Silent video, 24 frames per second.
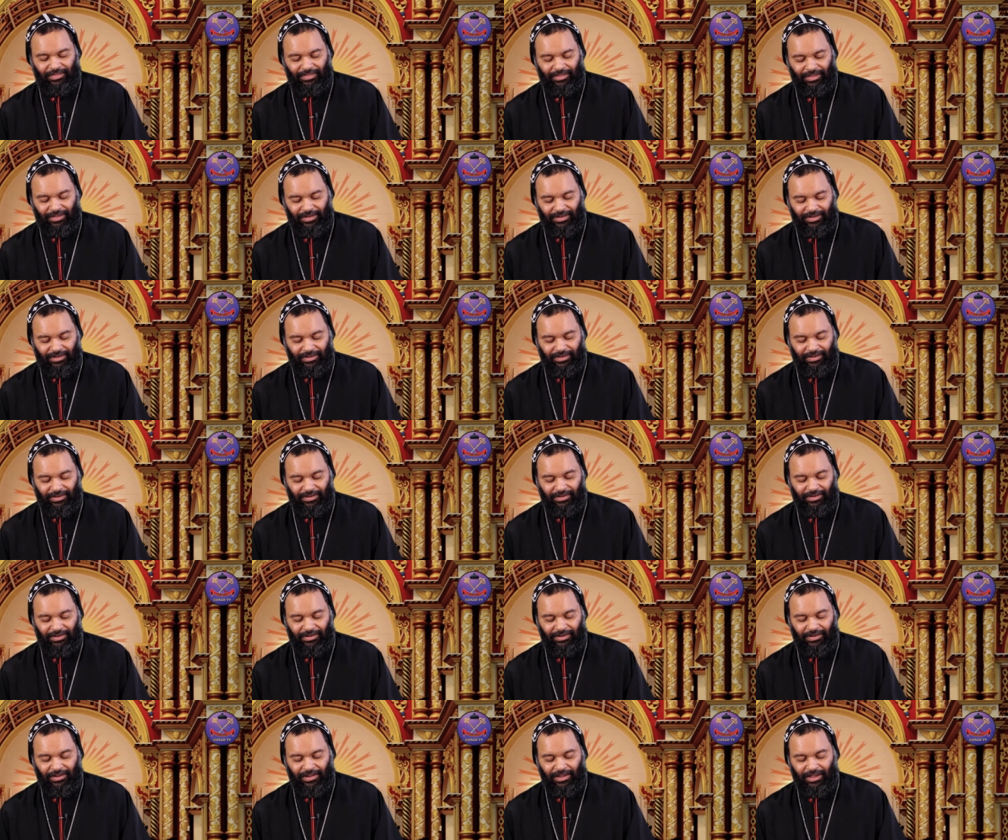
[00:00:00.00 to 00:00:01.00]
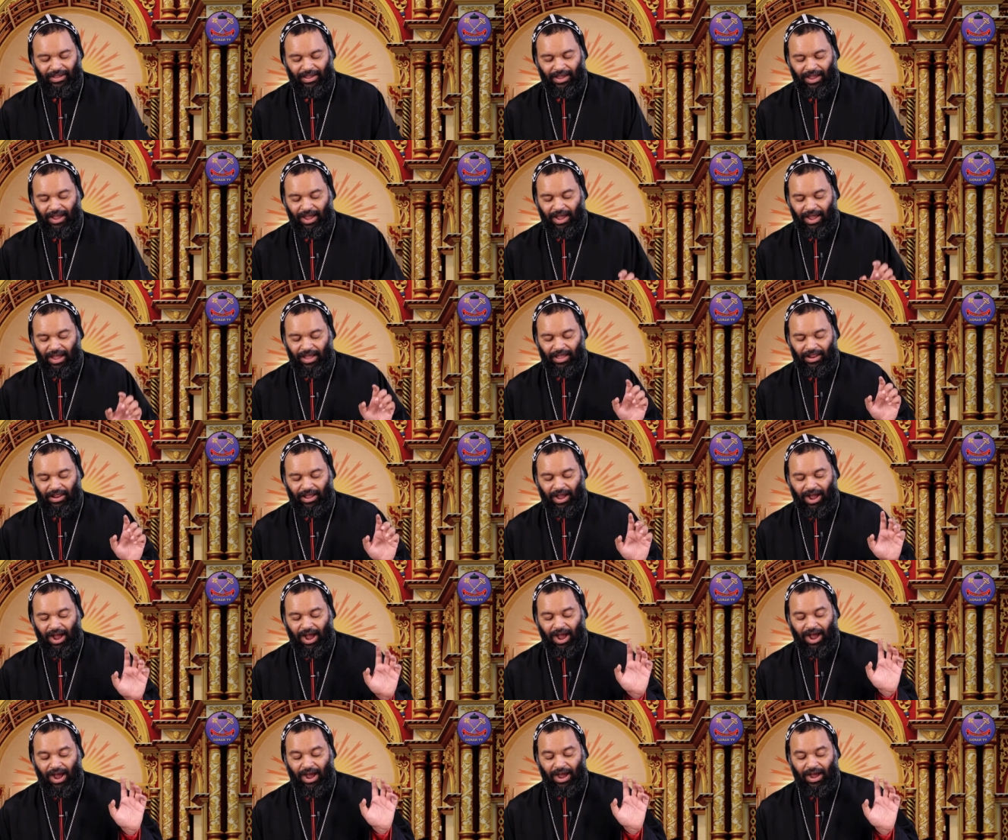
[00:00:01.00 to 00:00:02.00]
Then
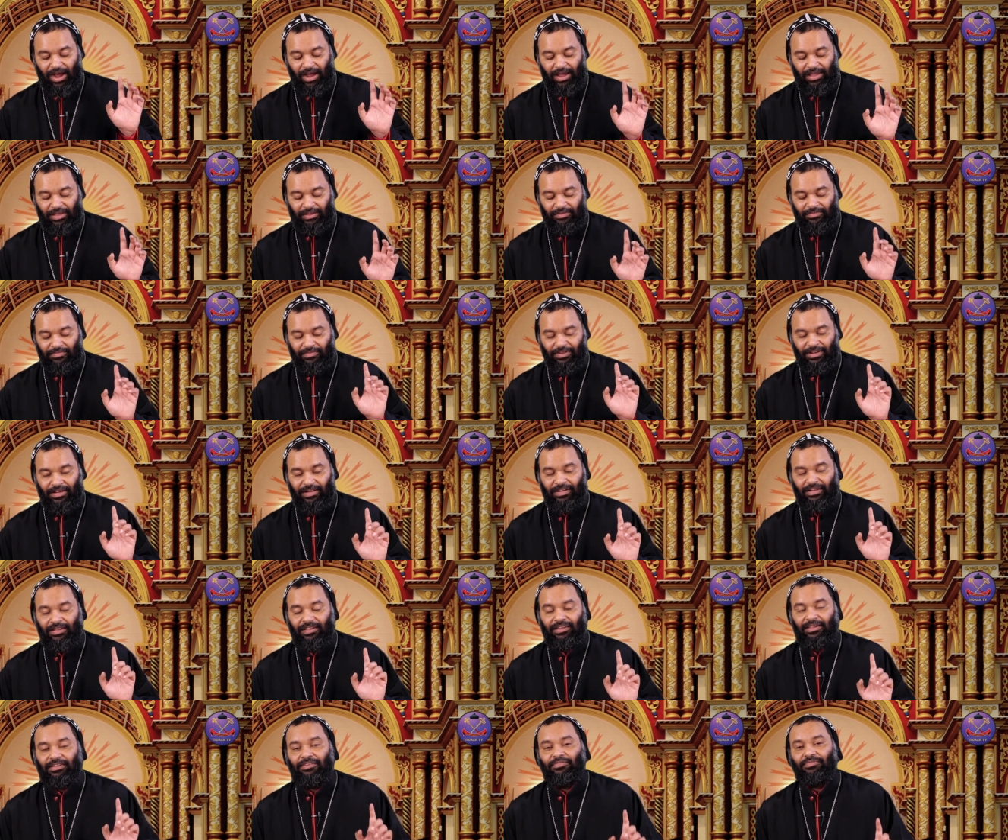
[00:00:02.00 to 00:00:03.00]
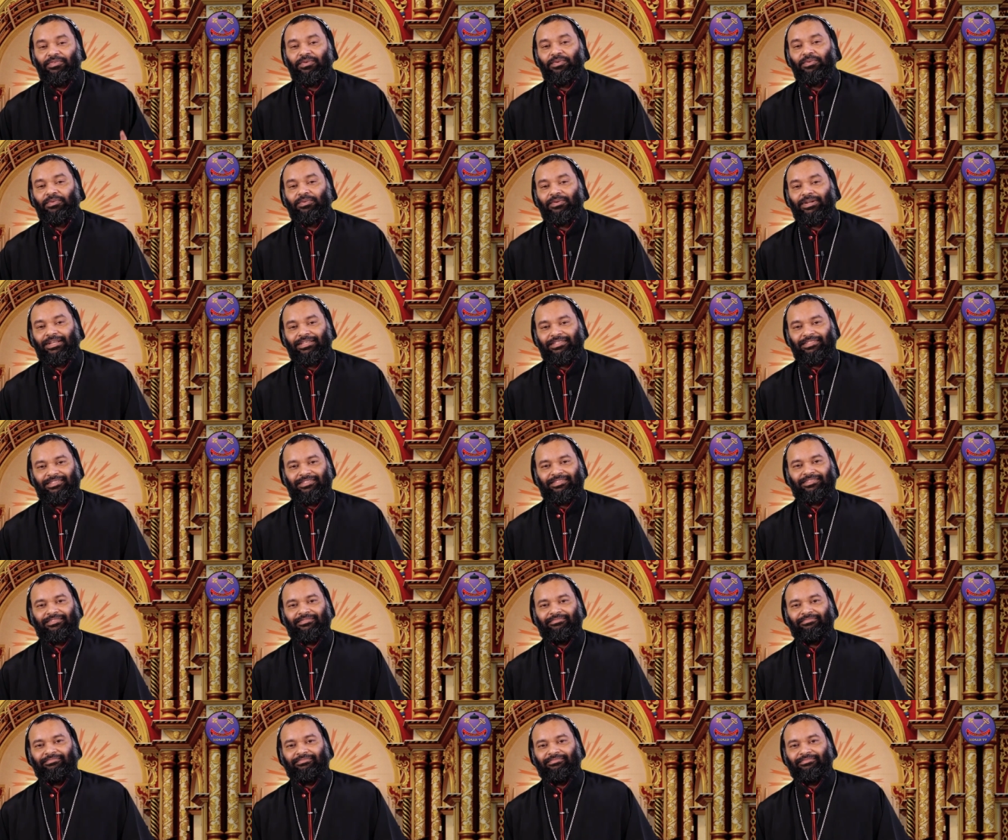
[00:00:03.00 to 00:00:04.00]
I will give you
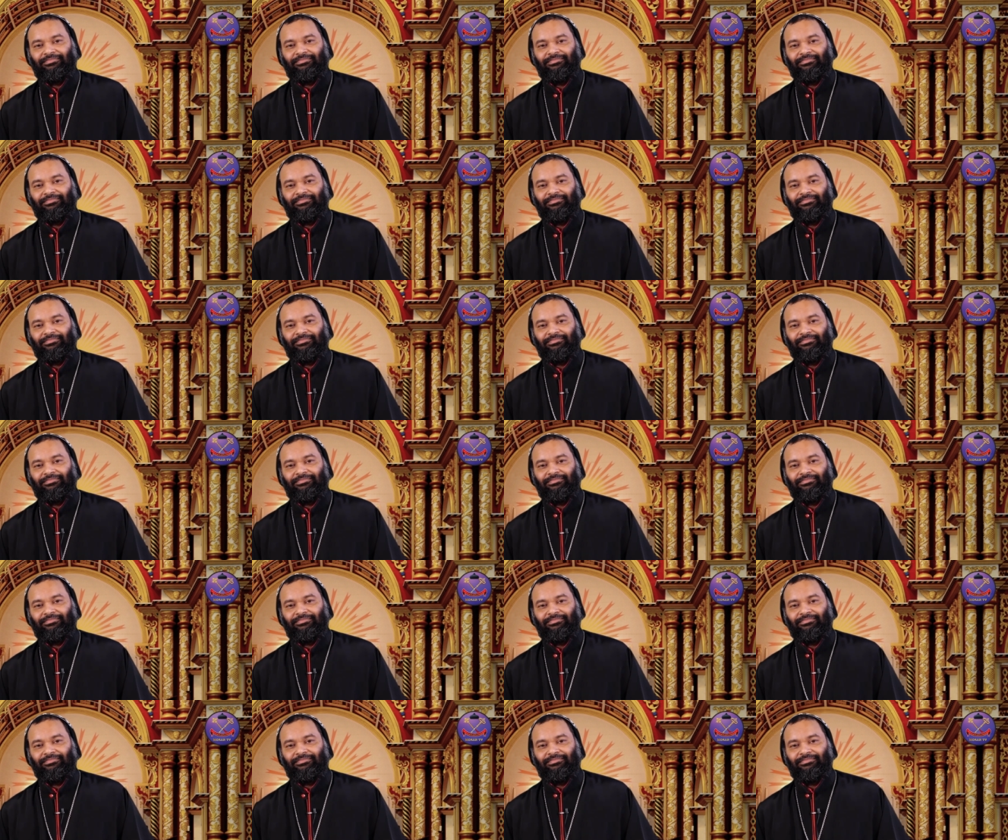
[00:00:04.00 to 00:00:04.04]
rest.